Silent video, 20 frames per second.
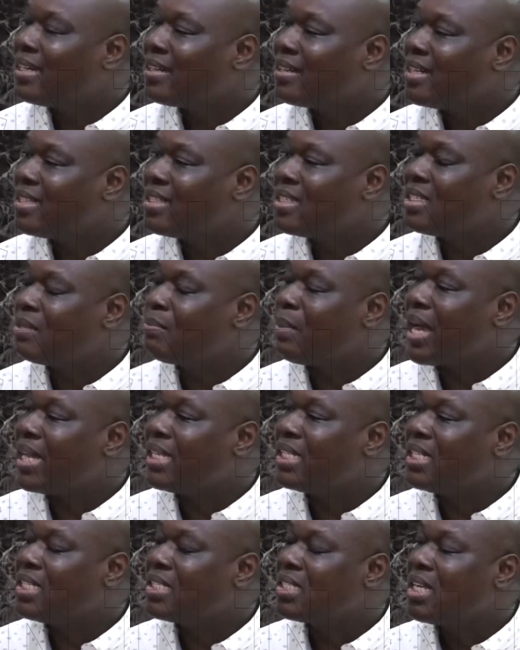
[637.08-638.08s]
increases by
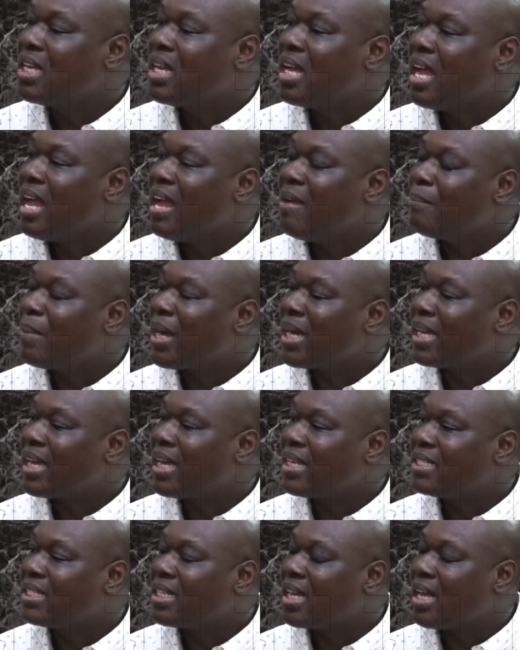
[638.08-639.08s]
these
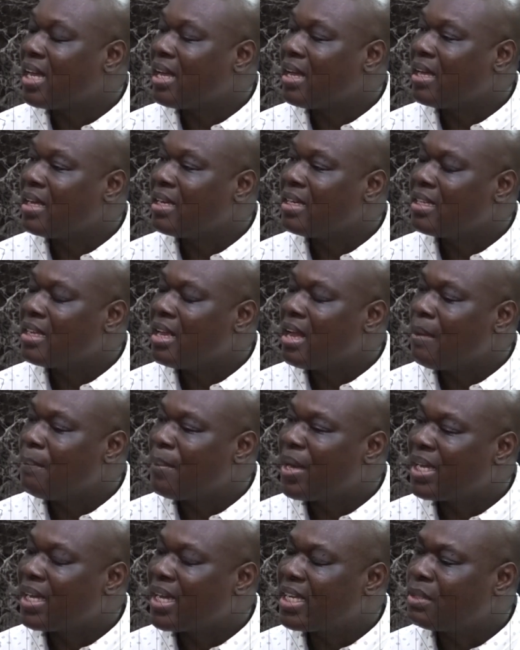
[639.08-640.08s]
market
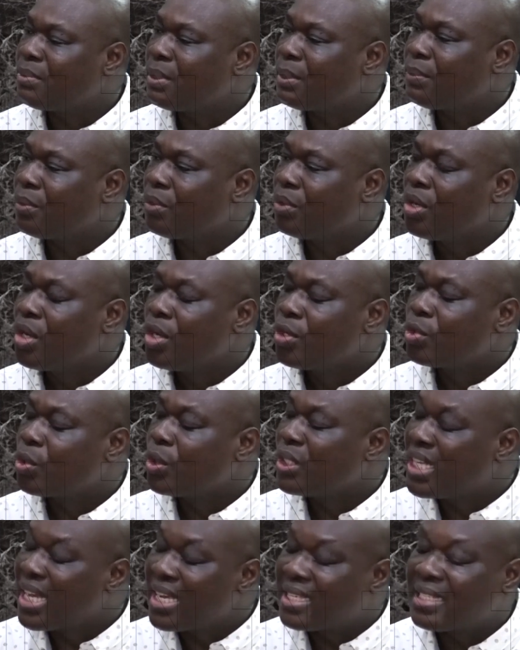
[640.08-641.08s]
people,
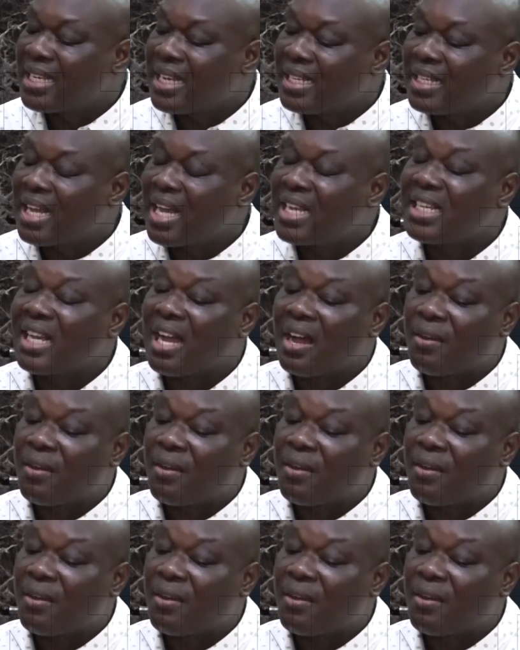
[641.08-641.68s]
to the extent that it